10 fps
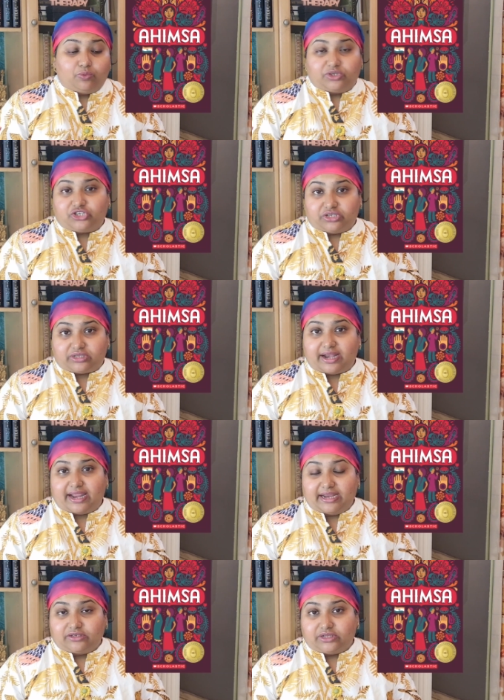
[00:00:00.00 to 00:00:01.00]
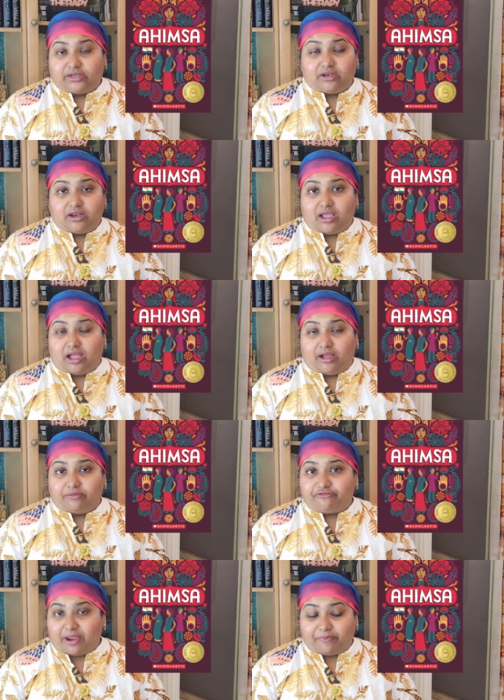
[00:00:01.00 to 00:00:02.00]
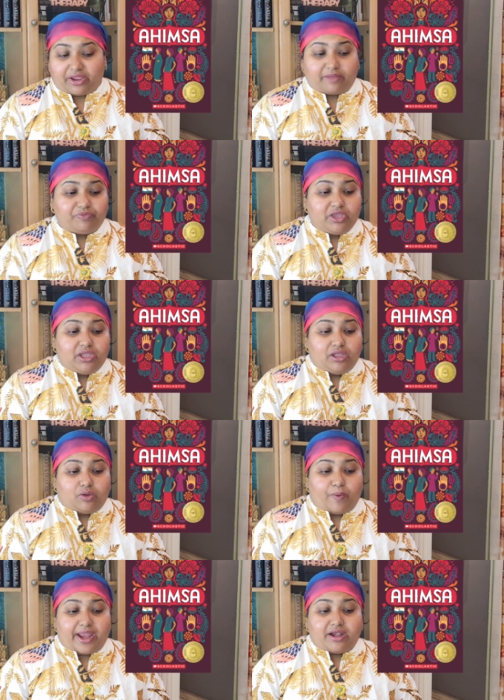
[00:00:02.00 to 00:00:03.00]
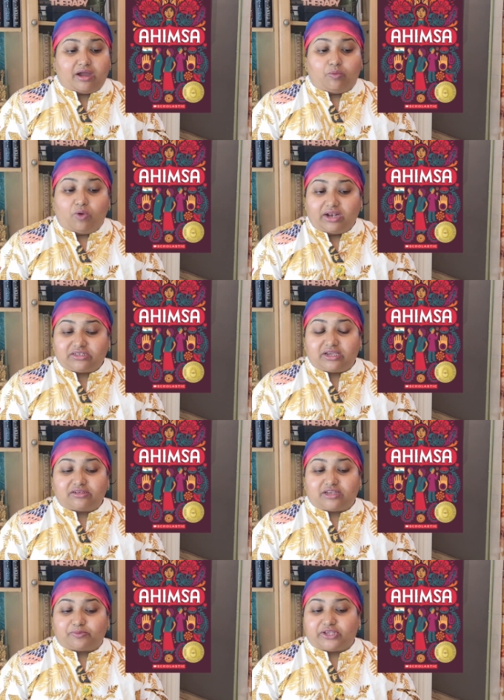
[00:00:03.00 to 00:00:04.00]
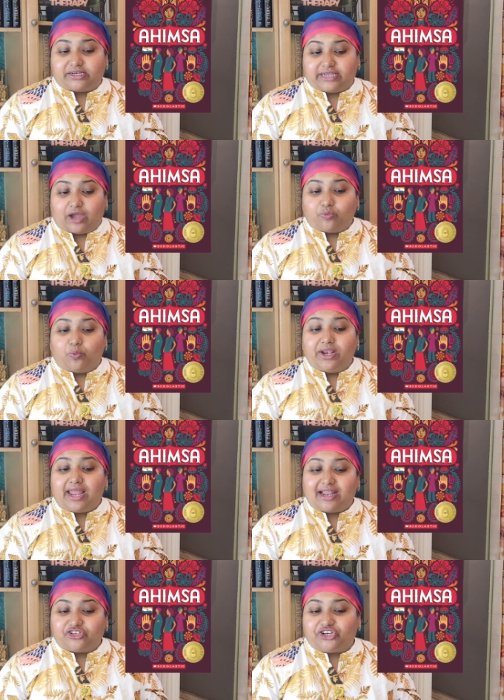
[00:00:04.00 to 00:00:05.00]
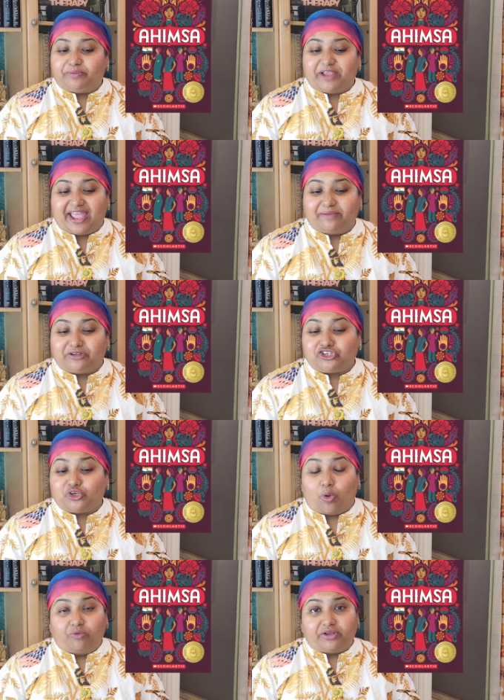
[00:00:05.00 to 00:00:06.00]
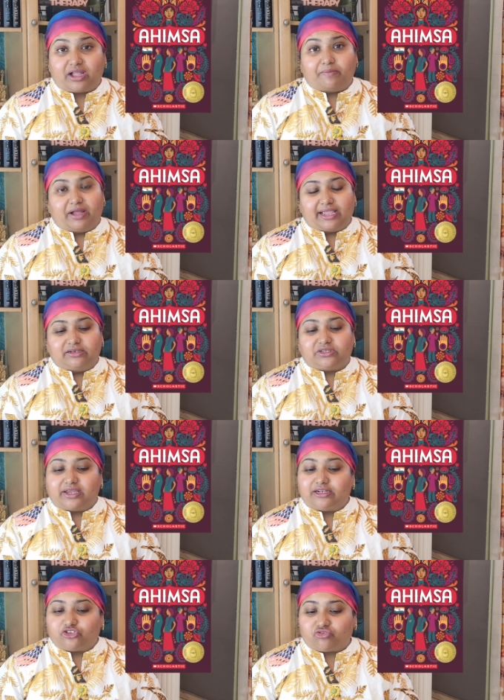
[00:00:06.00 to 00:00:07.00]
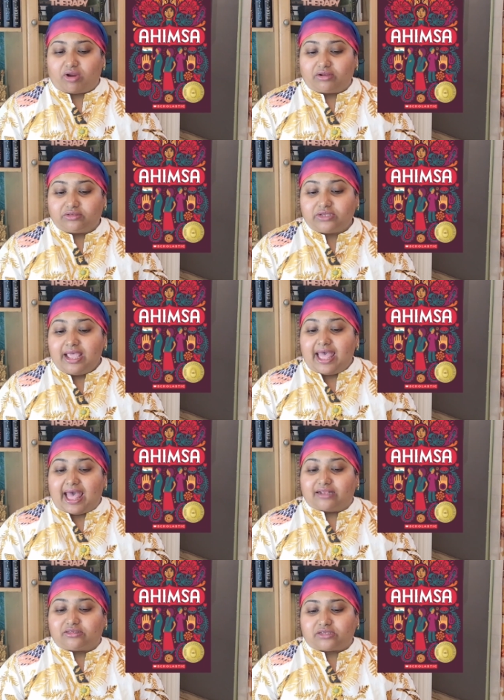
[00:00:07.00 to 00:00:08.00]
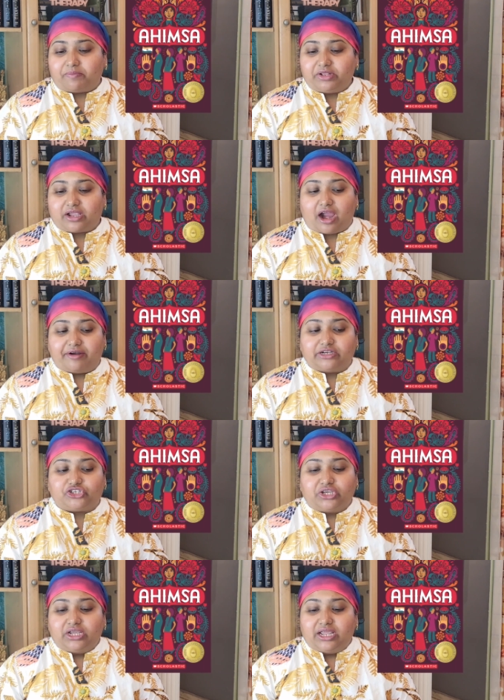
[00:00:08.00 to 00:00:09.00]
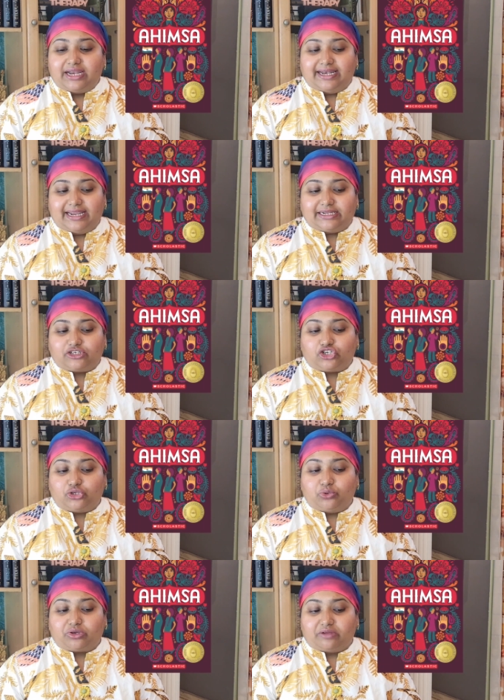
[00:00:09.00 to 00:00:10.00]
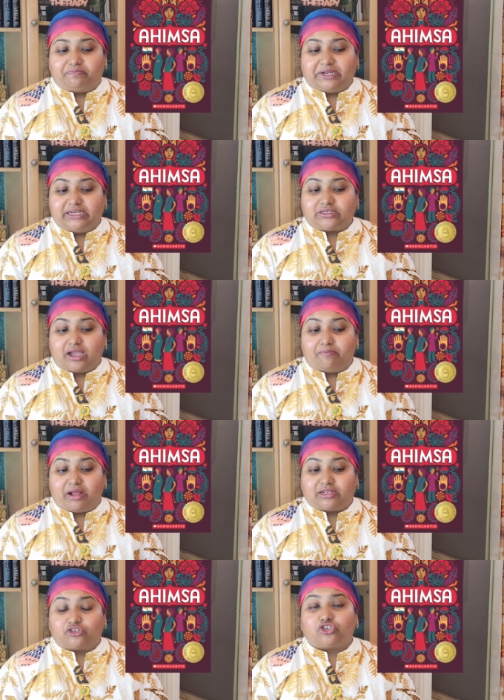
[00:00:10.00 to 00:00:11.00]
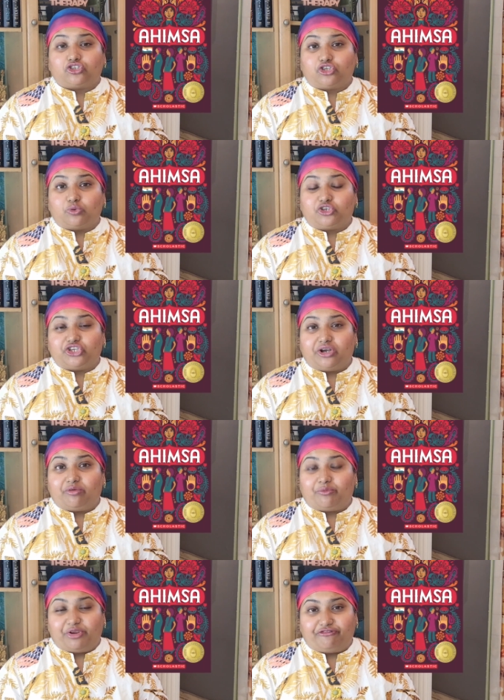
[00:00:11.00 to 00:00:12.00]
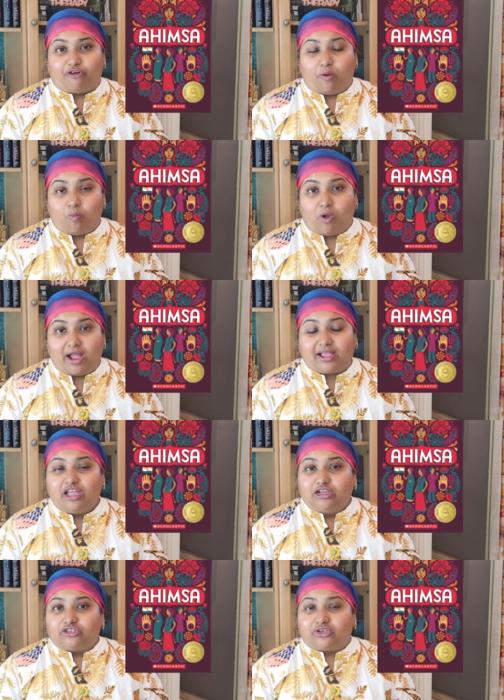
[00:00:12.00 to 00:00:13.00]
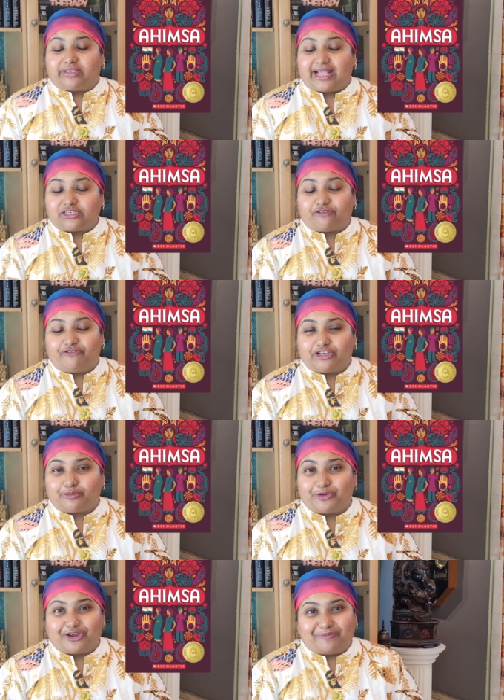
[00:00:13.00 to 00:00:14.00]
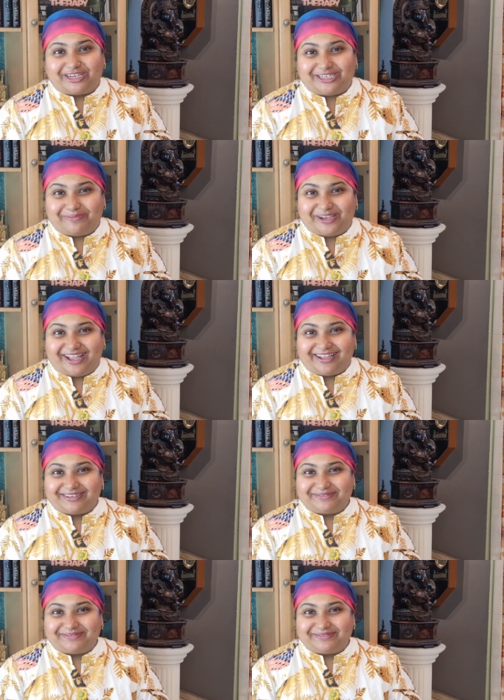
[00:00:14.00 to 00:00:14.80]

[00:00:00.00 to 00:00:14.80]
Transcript: which is an Indian fabric. When her world turns upside down, will Anjali be able to overcome her internal struggles and summon the courage needed to complete her mother's social reform work? So that's the first book on my TBR.